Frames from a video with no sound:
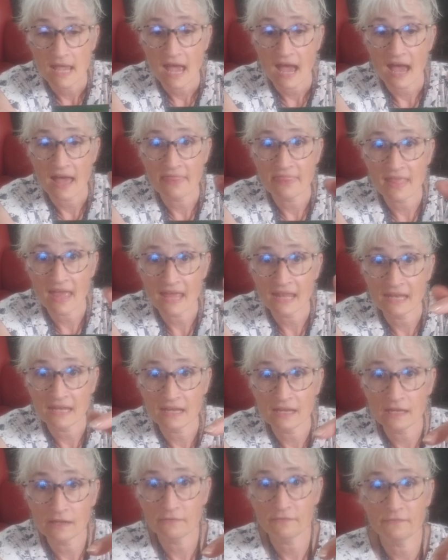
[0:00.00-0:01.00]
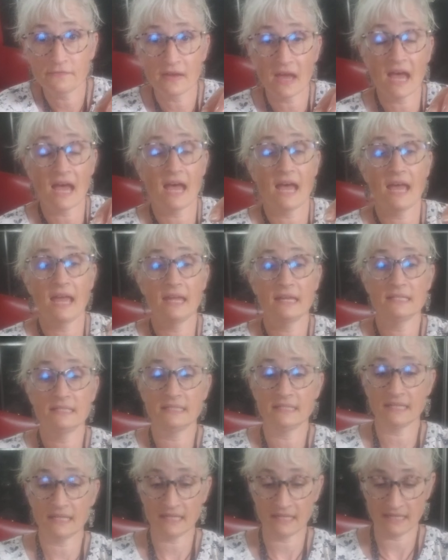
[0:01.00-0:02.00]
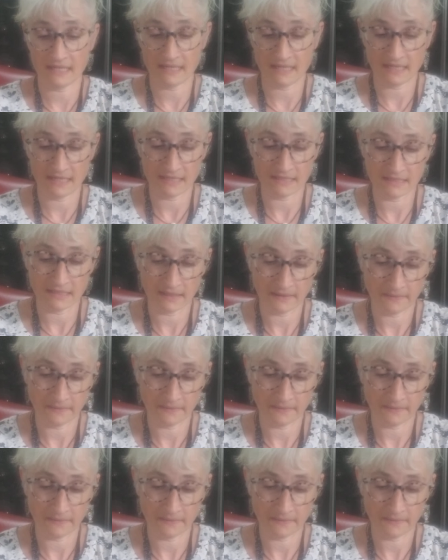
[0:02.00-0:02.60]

And then if I did